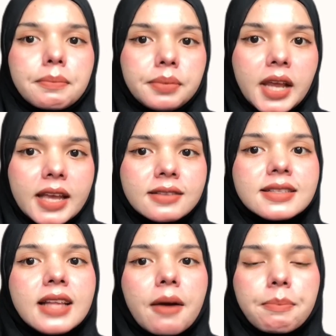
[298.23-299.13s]
planned
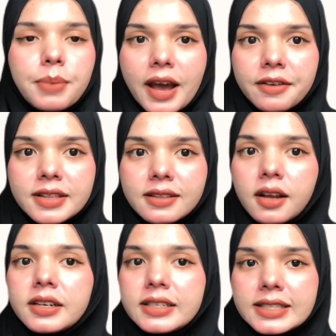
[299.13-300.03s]
price
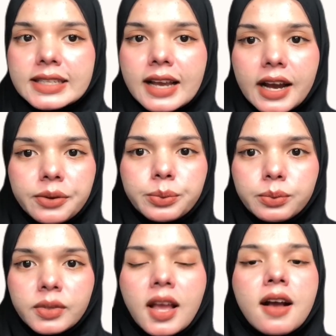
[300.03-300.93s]
discount.
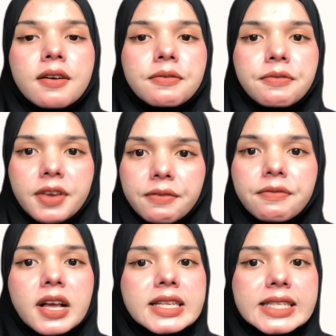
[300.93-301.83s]
5th,
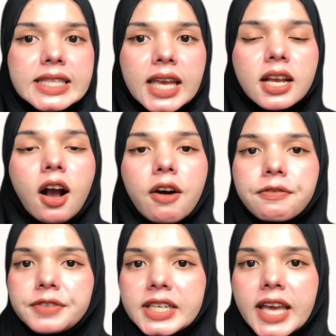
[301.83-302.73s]
state of
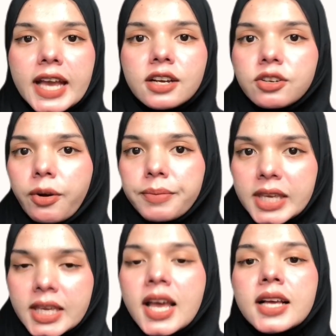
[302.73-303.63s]
the economy.